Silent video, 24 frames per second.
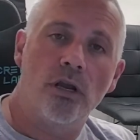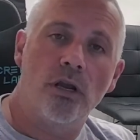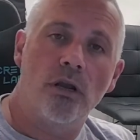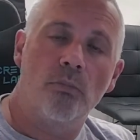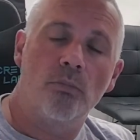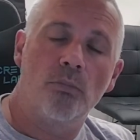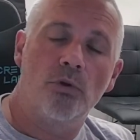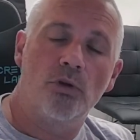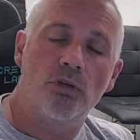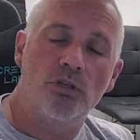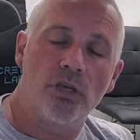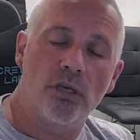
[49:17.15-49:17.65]
I
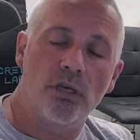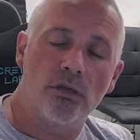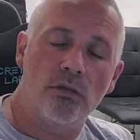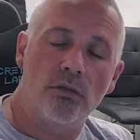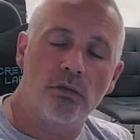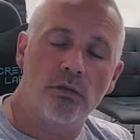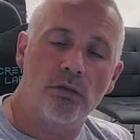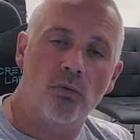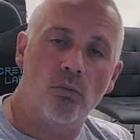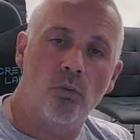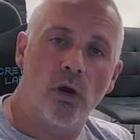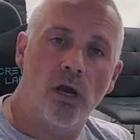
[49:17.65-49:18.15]
appreciate that
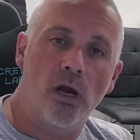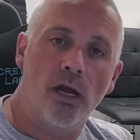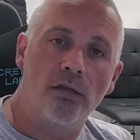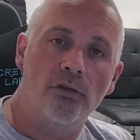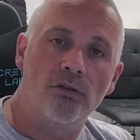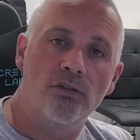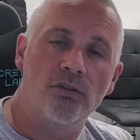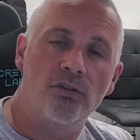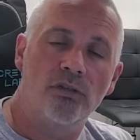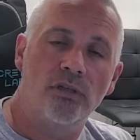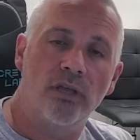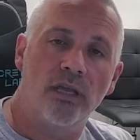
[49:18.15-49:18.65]
you
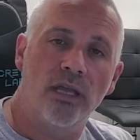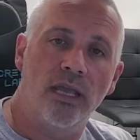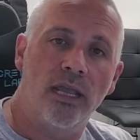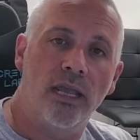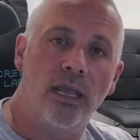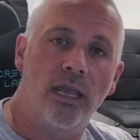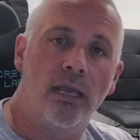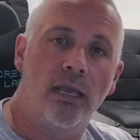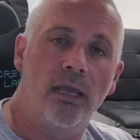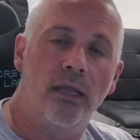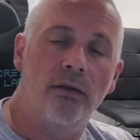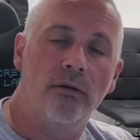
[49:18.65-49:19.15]
watched
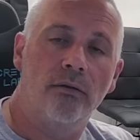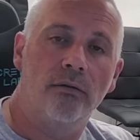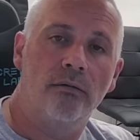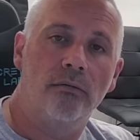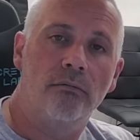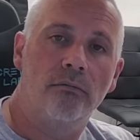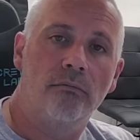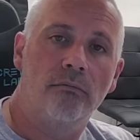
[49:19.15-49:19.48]
and